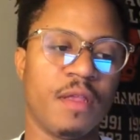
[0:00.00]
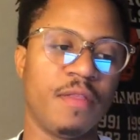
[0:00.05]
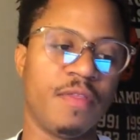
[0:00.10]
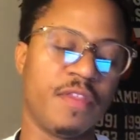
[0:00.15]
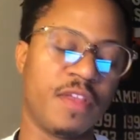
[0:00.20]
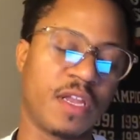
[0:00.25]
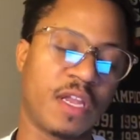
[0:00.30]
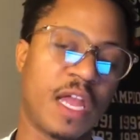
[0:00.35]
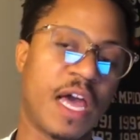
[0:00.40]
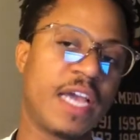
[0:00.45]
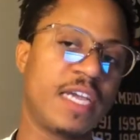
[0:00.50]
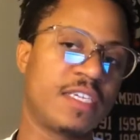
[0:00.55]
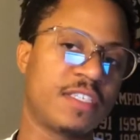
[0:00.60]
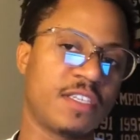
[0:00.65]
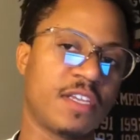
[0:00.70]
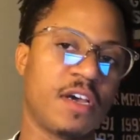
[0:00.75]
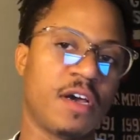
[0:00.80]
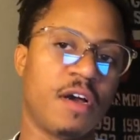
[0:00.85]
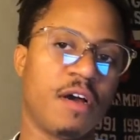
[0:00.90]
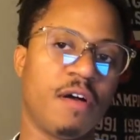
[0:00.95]
The likes
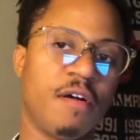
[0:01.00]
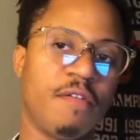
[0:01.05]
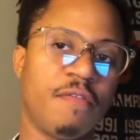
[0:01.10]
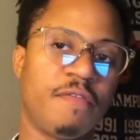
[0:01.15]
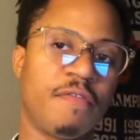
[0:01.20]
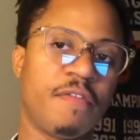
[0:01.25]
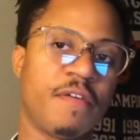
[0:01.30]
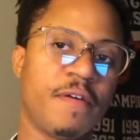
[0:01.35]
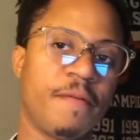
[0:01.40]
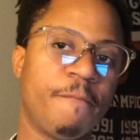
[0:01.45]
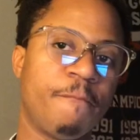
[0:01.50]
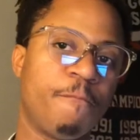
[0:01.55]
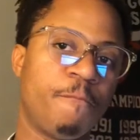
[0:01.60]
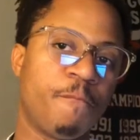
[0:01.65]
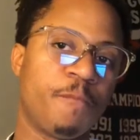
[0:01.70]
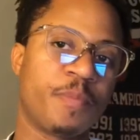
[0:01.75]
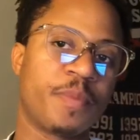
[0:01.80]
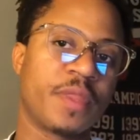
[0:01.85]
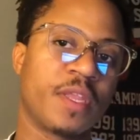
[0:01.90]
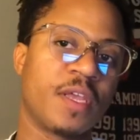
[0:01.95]
of
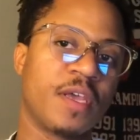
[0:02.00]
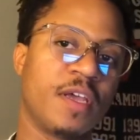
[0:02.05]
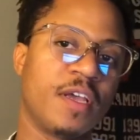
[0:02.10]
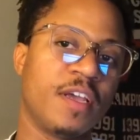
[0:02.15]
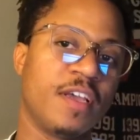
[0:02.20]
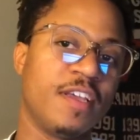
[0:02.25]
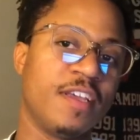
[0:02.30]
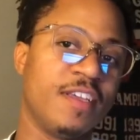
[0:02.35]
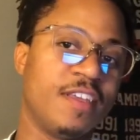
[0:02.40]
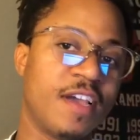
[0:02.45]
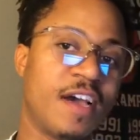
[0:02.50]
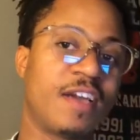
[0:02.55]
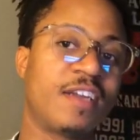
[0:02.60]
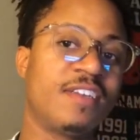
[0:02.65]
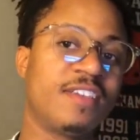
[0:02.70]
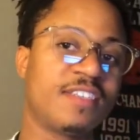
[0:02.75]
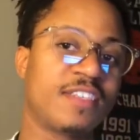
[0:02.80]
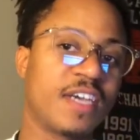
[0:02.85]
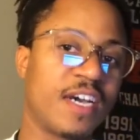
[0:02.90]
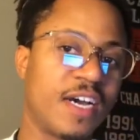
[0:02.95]

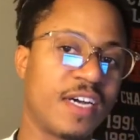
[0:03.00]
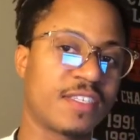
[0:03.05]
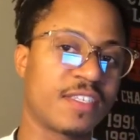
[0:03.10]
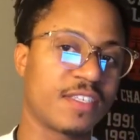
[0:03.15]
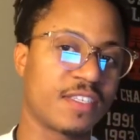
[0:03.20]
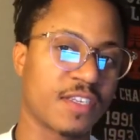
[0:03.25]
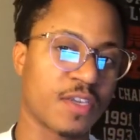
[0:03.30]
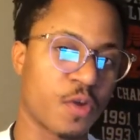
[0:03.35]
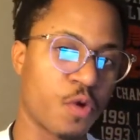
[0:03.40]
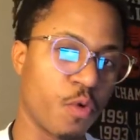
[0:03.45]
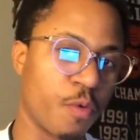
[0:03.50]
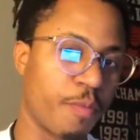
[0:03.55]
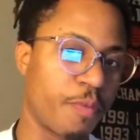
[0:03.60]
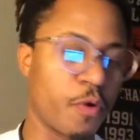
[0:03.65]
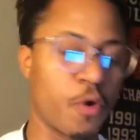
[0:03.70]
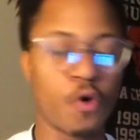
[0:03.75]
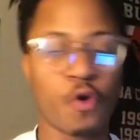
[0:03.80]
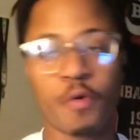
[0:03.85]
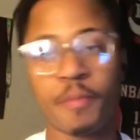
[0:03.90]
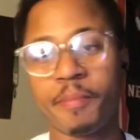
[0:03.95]
Giannis
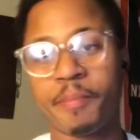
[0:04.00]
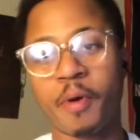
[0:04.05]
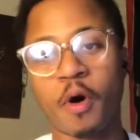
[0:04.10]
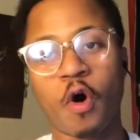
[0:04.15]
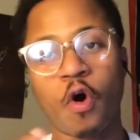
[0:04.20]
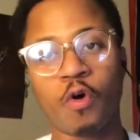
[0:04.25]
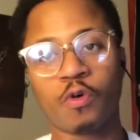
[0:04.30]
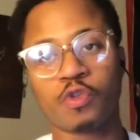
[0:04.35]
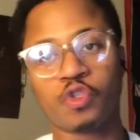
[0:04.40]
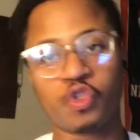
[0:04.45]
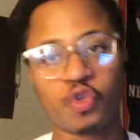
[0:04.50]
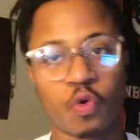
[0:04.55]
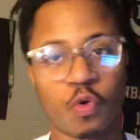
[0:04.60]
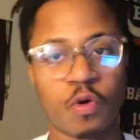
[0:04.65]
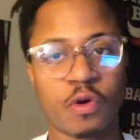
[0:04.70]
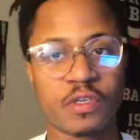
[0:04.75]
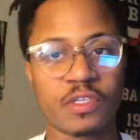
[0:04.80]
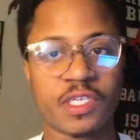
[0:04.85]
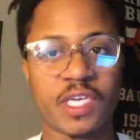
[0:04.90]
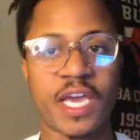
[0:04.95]
Antetokounmpo, Paul
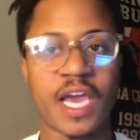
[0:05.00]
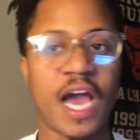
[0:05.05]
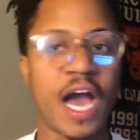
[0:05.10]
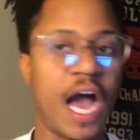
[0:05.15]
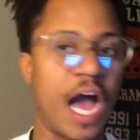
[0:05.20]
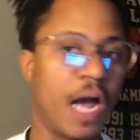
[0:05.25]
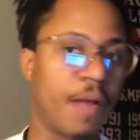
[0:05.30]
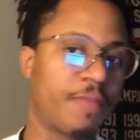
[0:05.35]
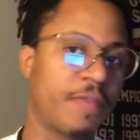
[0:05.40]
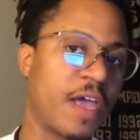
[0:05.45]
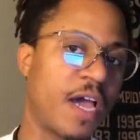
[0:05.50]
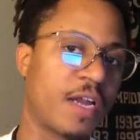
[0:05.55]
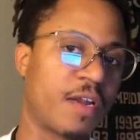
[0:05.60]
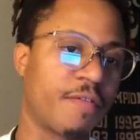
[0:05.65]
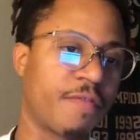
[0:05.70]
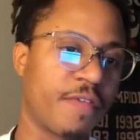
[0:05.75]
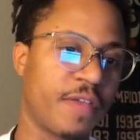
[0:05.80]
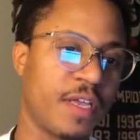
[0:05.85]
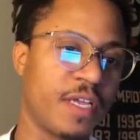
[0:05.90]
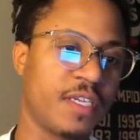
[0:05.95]
George can opt out
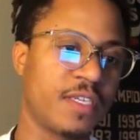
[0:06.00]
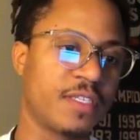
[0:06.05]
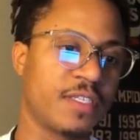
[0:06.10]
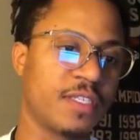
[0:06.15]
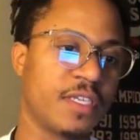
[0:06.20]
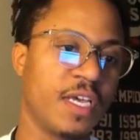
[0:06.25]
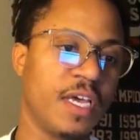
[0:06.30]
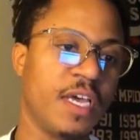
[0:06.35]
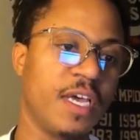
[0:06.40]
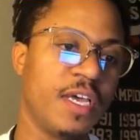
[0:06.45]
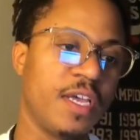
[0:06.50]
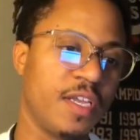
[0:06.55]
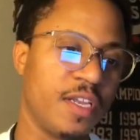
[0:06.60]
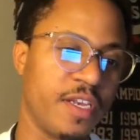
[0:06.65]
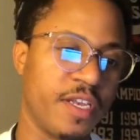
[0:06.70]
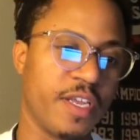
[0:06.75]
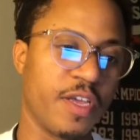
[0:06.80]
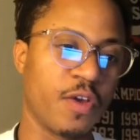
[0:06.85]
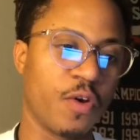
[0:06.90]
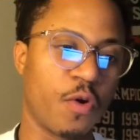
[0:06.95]
of his
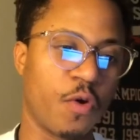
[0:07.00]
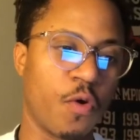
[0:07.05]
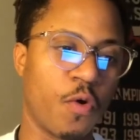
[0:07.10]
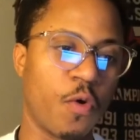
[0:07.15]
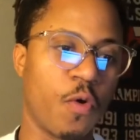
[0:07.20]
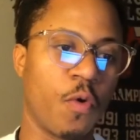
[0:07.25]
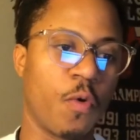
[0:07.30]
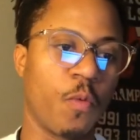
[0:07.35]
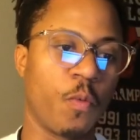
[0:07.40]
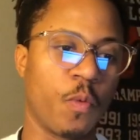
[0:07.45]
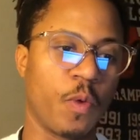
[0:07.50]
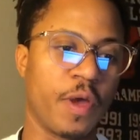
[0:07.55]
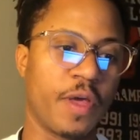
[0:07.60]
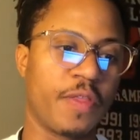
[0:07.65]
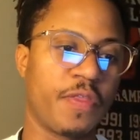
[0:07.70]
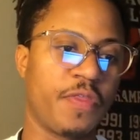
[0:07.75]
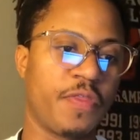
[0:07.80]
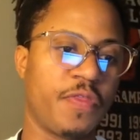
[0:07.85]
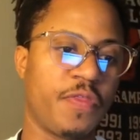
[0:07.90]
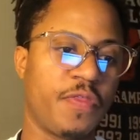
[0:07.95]
deal
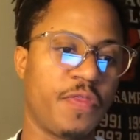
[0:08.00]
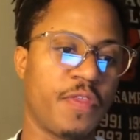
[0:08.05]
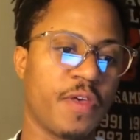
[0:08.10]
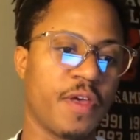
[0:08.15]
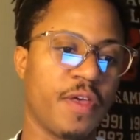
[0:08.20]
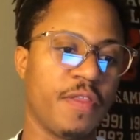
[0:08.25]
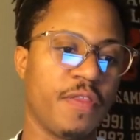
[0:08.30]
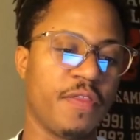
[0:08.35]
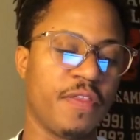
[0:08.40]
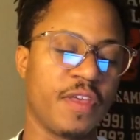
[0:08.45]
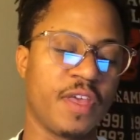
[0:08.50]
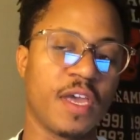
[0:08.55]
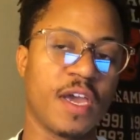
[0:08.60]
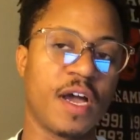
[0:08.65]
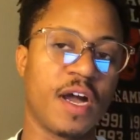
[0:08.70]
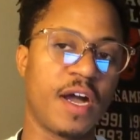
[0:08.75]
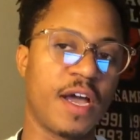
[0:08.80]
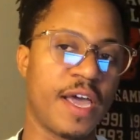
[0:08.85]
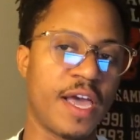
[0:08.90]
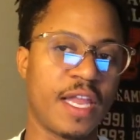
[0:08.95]
with the
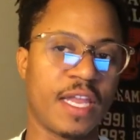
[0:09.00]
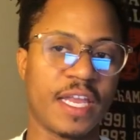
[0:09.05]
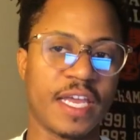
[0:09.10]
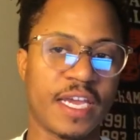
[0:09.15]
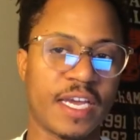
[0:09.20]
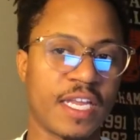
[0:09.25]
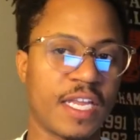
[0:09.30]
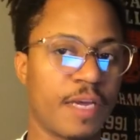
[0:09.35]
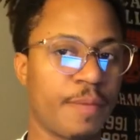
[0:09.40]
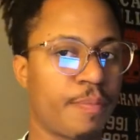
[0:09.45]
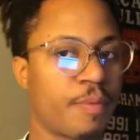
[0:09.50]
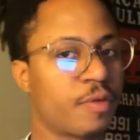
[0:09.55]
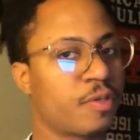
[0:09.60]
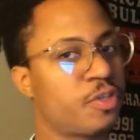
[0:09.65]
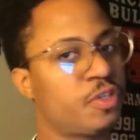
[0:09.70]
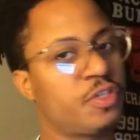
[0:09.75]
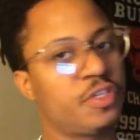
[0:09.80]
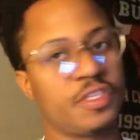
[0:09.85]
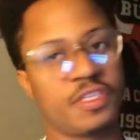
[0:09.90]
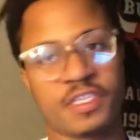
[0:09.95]
LA Clippers
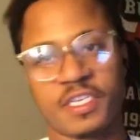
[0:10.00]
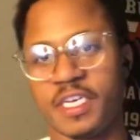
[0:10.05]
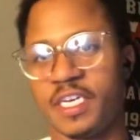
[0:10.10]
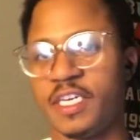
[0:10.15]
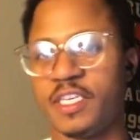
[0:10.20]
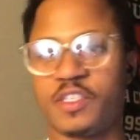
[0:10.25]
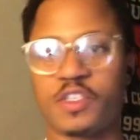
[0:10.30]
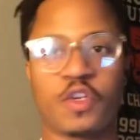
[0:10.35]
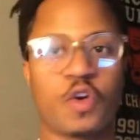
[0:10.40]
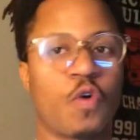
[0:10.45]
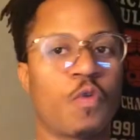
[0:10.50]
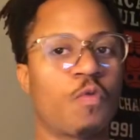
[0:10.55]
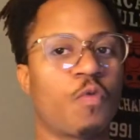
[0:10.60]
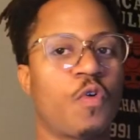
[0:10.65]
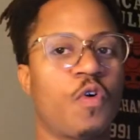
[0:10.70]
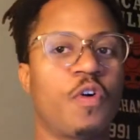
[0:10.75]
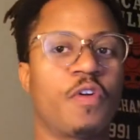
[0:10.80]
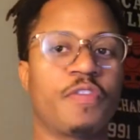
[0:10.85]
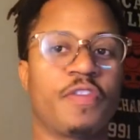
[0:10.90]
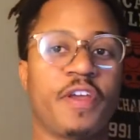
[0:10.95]
should things go
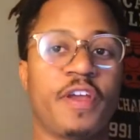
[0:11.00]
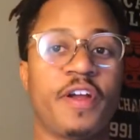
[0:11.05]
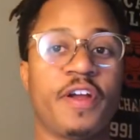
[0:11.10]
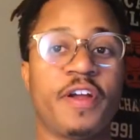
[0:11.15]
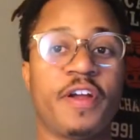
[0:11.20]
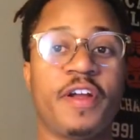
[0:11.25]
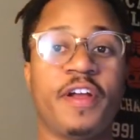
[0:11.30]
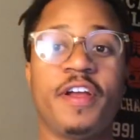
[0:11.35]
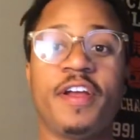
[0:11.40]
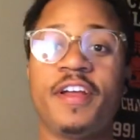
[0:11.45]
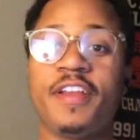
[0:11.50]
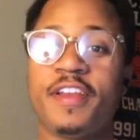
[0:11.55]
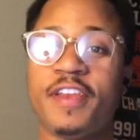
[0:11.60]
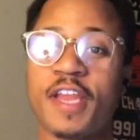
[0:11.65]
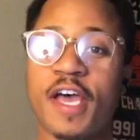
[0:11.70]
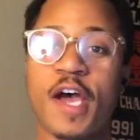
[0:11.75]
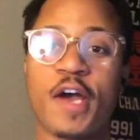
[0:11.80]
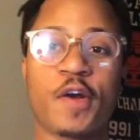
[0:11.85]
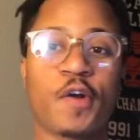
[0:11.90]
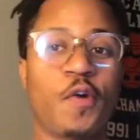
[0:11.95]
wrong there.
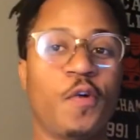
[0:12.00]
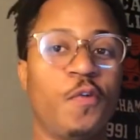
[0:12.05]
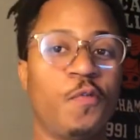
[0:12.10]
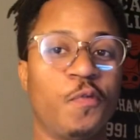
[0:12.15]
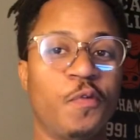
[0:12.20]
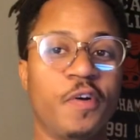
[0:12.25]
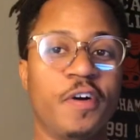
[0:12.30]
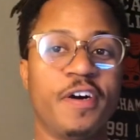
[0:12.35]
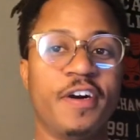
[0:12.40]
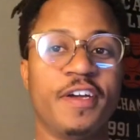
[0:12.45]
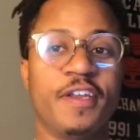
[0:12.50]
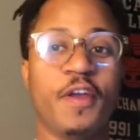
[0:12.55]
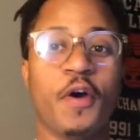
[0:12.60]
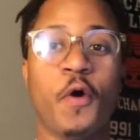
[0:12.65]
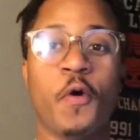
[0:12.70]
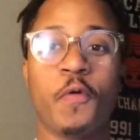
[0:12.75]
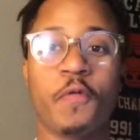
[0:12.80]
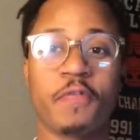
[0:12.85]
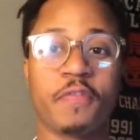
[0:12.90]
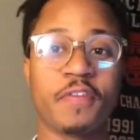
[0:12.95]
Knock on wood.
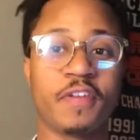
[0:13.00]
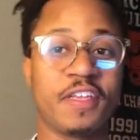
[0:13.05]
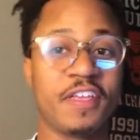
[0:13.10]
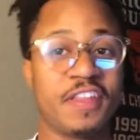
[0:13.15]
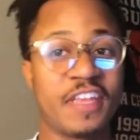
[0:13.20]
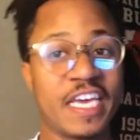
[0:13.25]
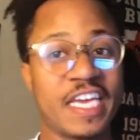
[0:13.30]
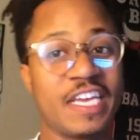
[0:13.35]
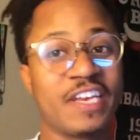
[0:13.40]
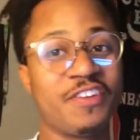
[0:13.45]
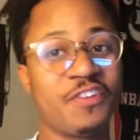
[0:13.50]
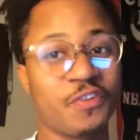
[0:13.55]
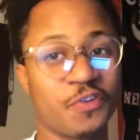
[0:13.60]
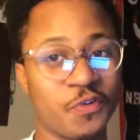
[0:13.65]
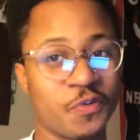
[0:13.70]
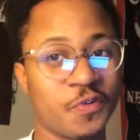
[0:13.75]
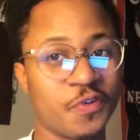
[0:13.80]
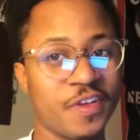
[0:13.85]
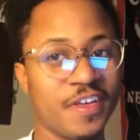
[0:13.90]
Hopefully they do.